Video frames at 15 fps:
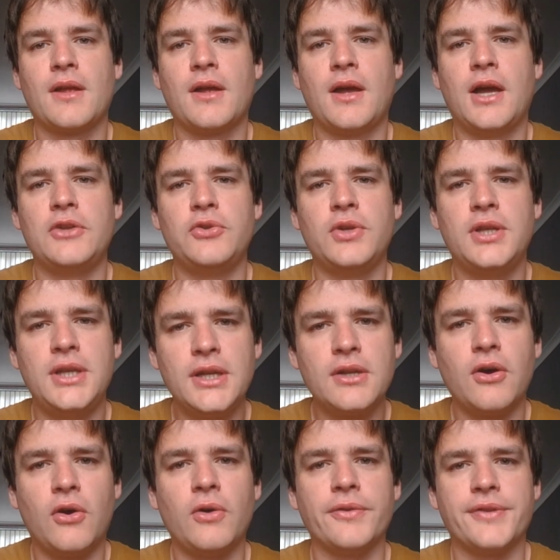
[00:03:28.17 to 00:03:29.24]
and you hear
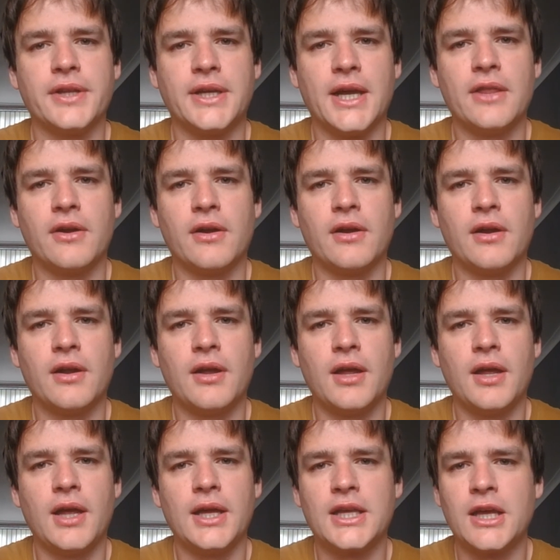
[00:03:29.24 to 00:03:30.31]
it all together,
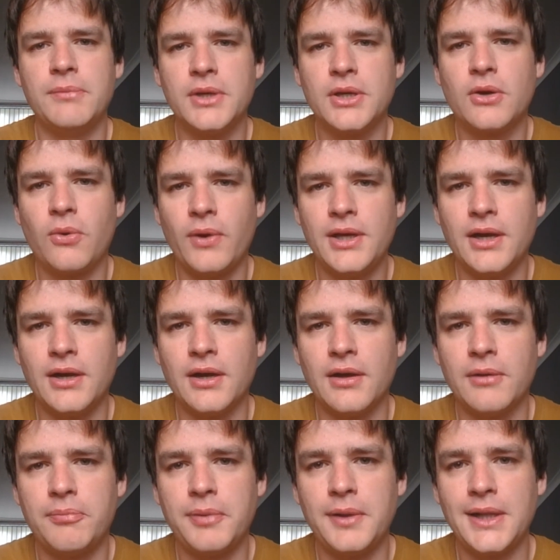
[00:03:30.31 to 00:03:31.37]
it can be quite
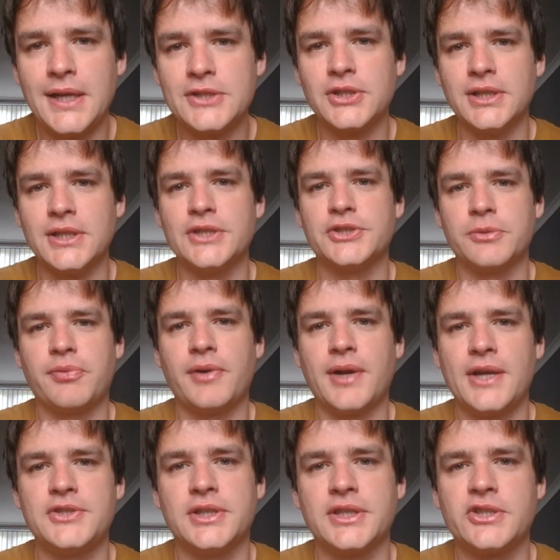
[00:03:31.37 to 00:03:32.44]
a pleasantly
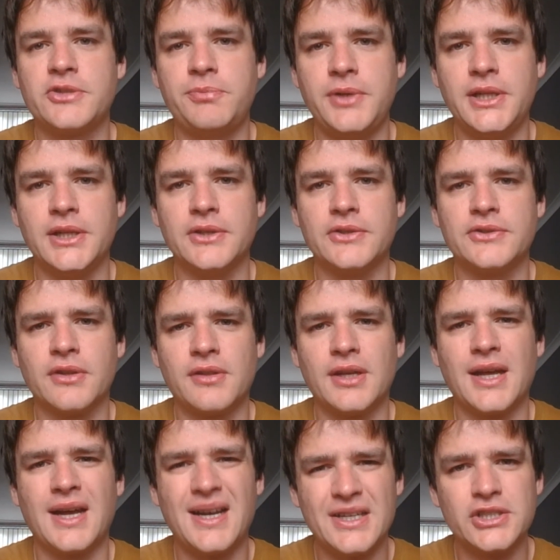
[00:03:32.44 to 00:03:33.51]
surprising experience to
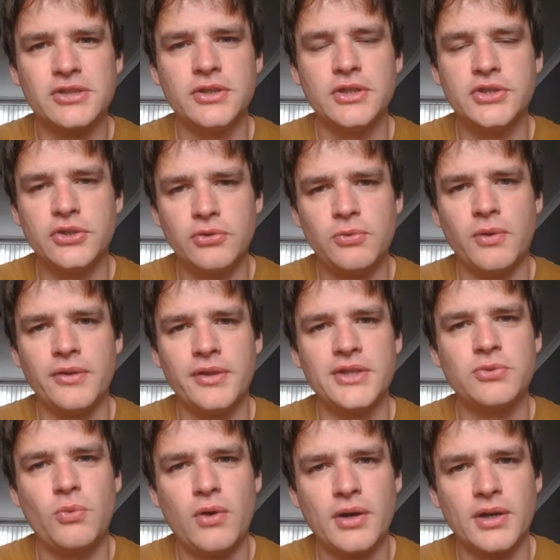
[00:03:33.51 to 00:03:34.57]
think, actually, do you know what, this
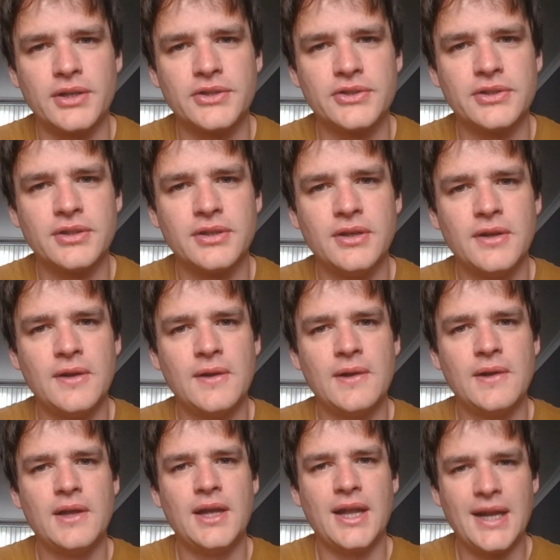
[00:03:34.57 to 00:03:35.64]
works.
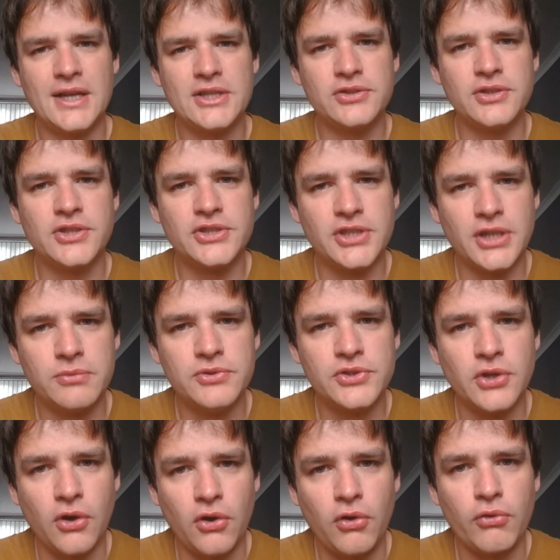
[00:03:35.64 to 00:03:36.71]
It actually sounds
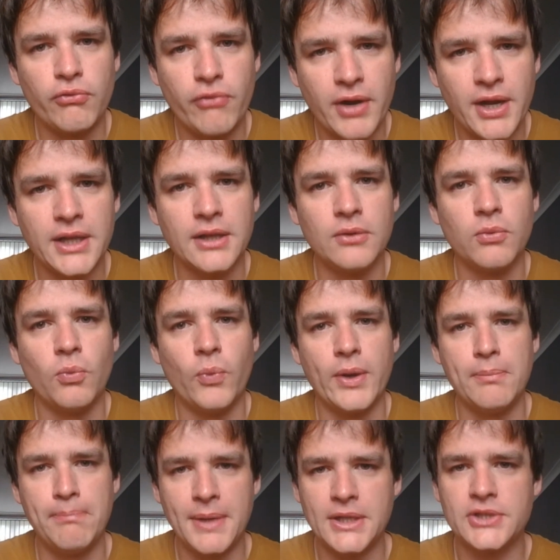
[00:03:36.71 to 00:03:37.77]
all right
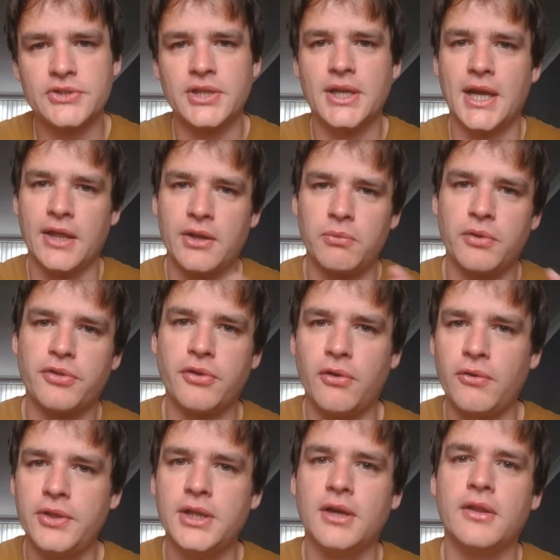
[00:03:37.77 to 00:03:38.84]
when mixed together with
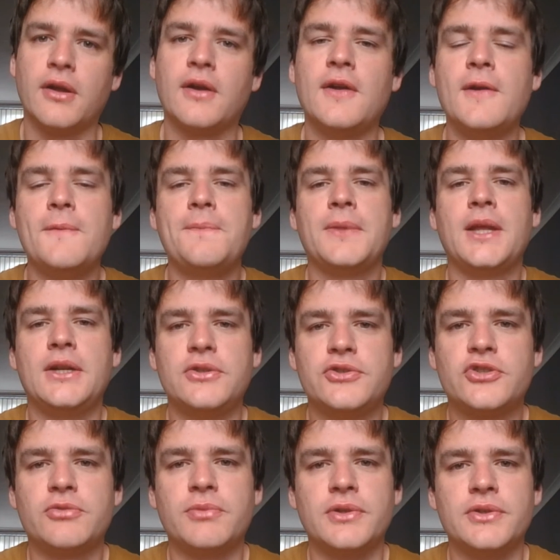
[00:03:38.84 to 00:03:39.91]
all the other
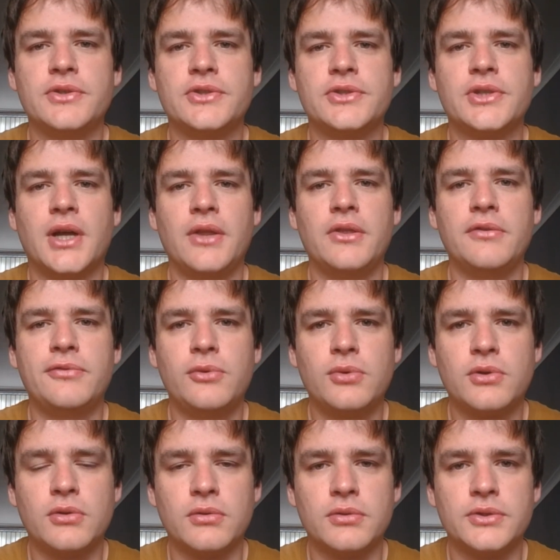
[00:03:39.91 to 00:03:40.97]
instruments and the
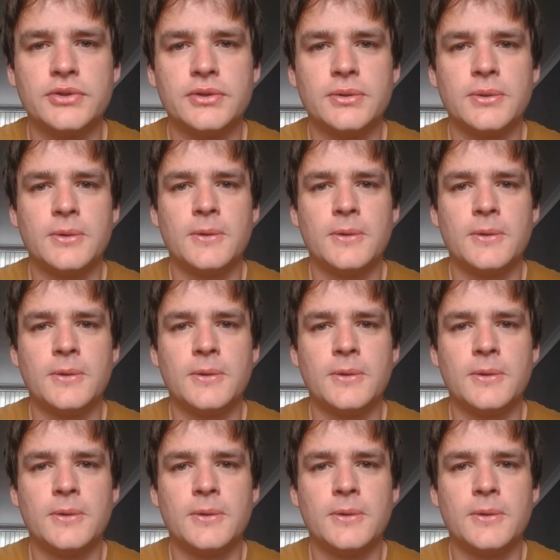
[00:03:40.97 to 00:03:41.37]
vocals.